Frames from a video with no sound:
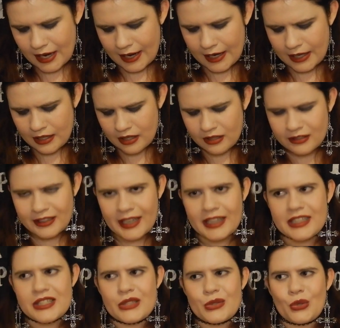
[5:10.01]
I
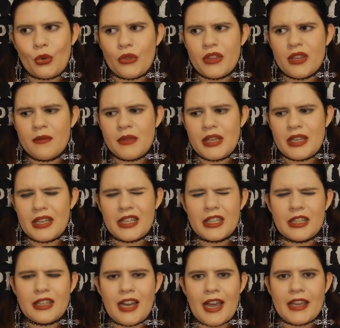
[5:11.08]
like store them in,
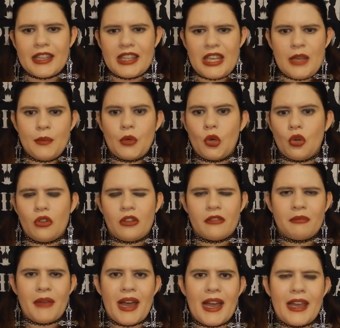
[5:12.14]
I keep all
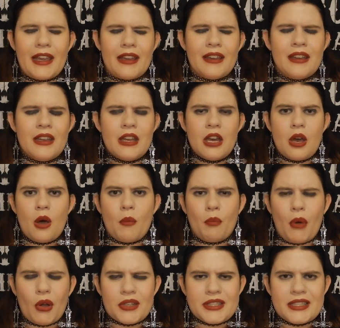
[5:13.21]
of my
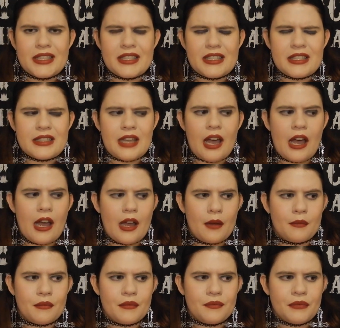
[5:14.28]
boxes
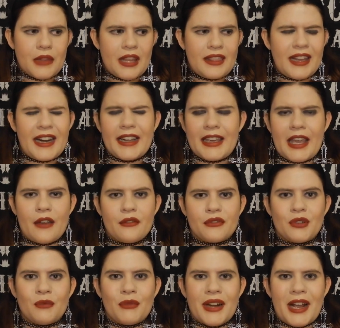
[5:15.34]
um, that I get
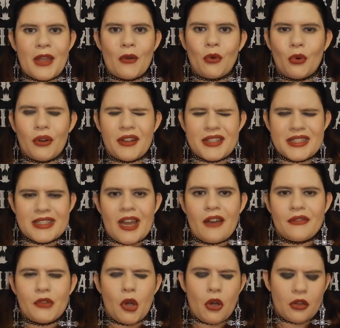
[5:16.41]
from when I order
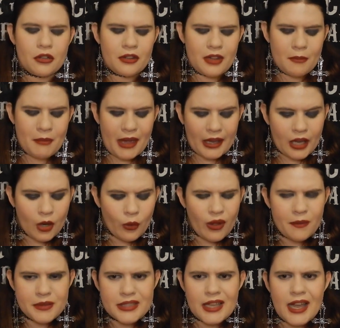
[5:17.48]
stuff on the Mecca
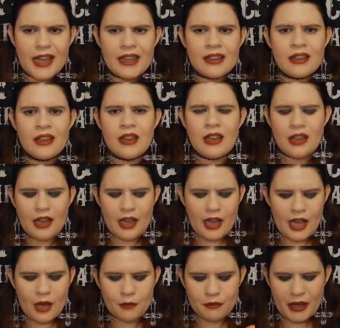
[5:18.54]
website.
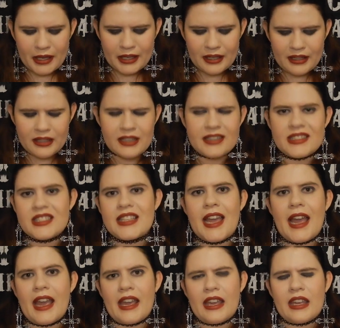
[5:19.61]
Um, Mecca is
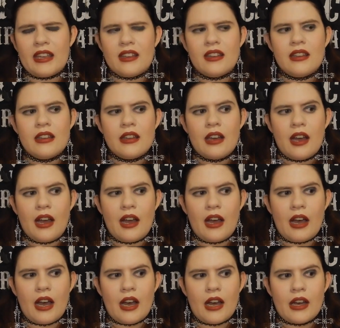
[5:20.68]
a
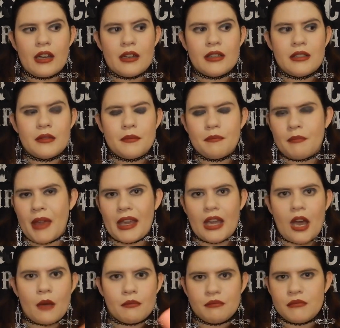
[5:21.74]
uh,
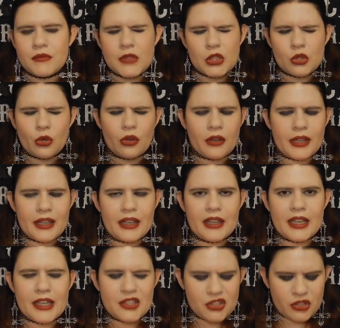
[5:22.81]
makeup store
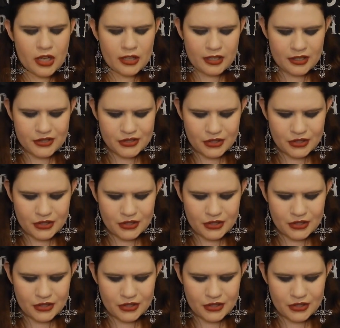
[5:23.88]
here in Australia.